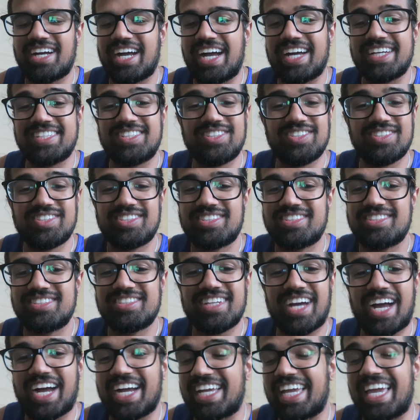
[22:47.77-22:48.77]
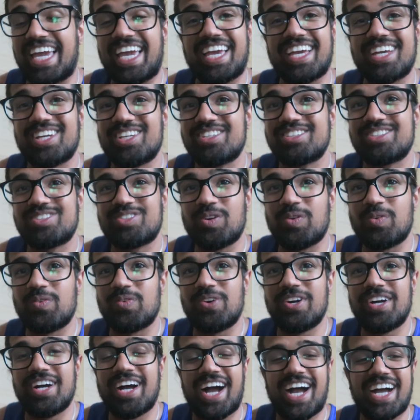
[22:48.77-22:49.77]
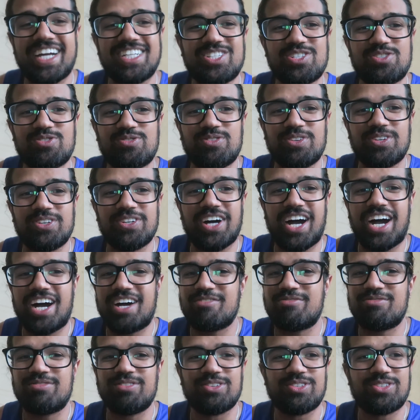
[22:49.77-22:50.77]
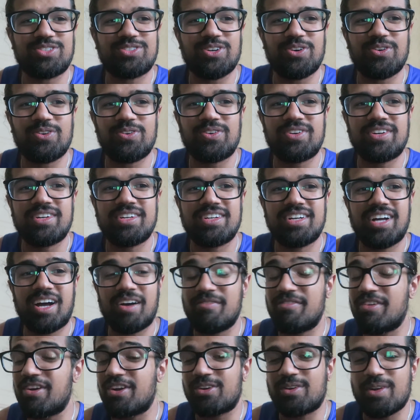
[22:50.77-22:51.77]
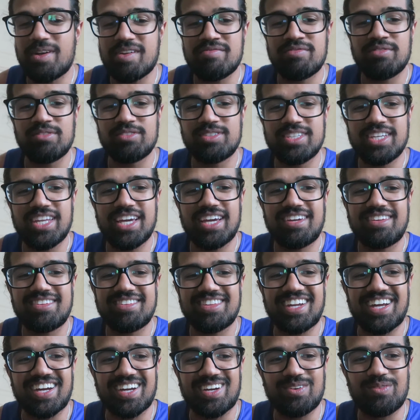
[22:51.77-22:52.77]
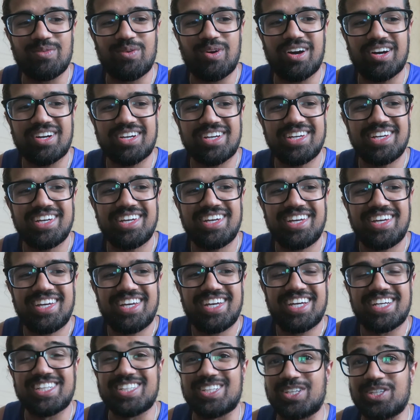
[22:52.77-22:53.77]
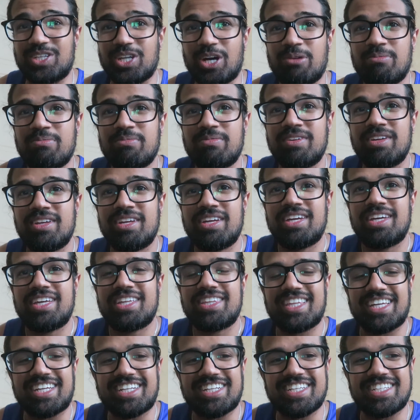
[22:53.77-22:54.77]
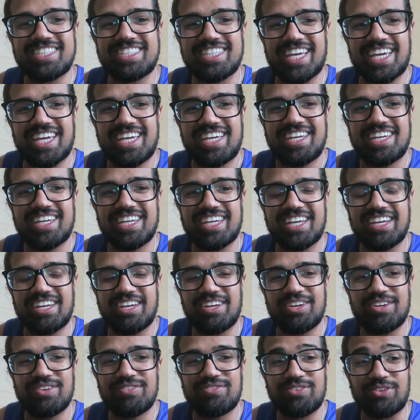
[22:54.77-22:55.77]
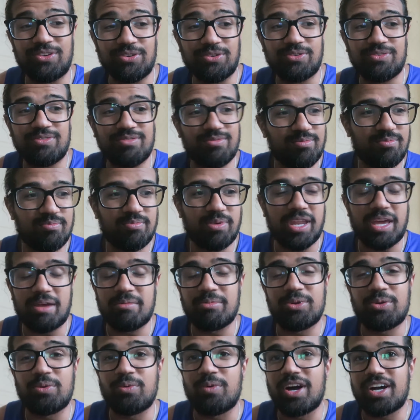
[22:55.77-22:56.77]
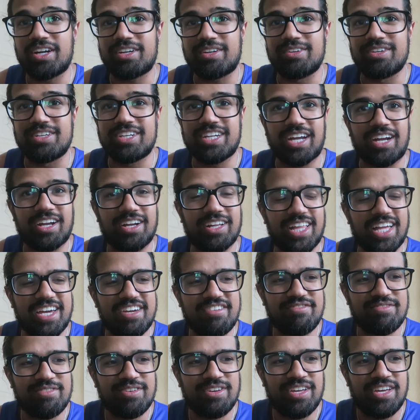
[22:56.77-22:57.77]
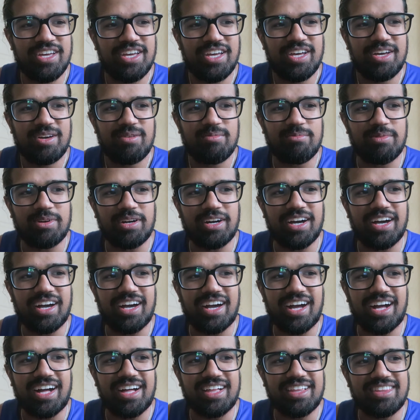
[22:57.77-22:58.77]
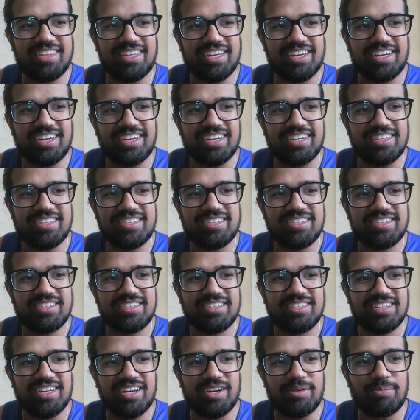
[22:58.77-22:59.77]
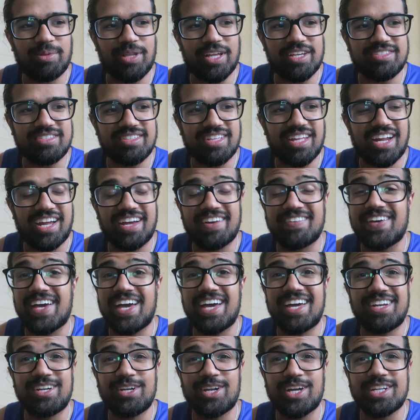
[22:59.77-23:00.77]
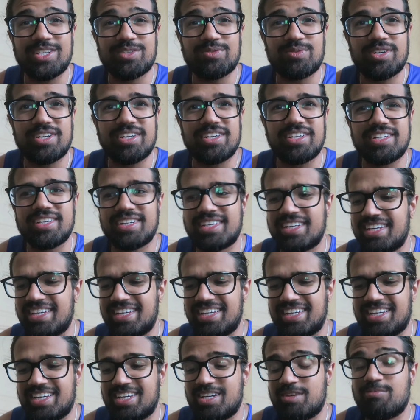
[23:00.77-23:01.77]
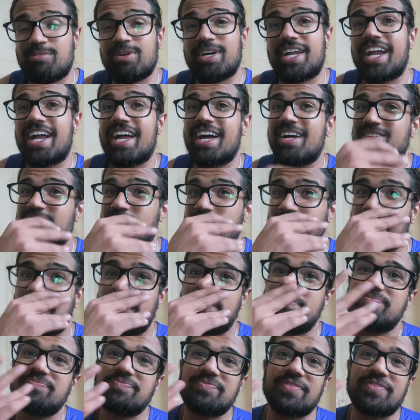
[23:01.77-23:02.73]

I can't. So I feel so, I'm very grateful today that I can walk. It's a dumb thing to say if you've been able to walk your entire life, but I think it's a blessing that I've had, and I just wanted to put it out there, man.